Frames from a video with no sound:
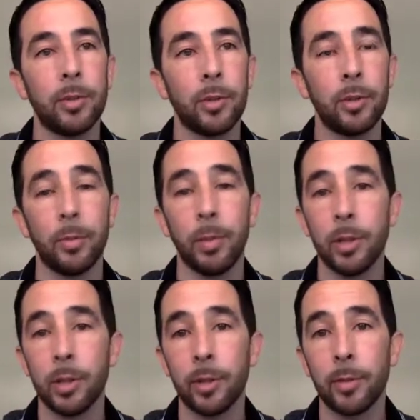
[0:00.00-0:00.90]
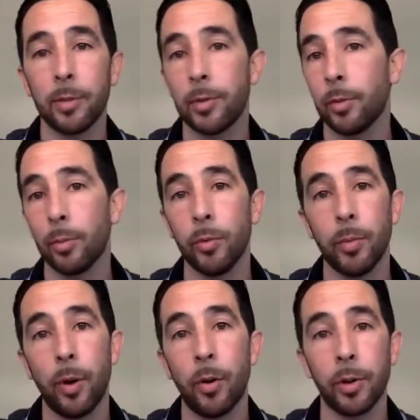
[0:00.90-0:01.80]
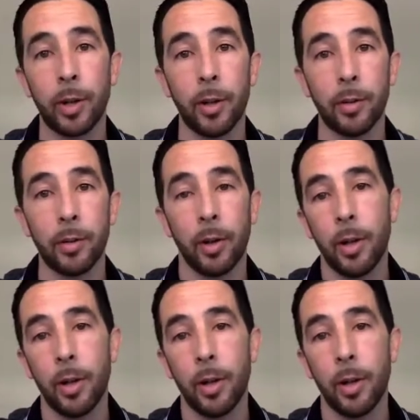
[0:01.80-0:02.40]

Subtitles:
You can use bid adjustments or you can remove them altogether.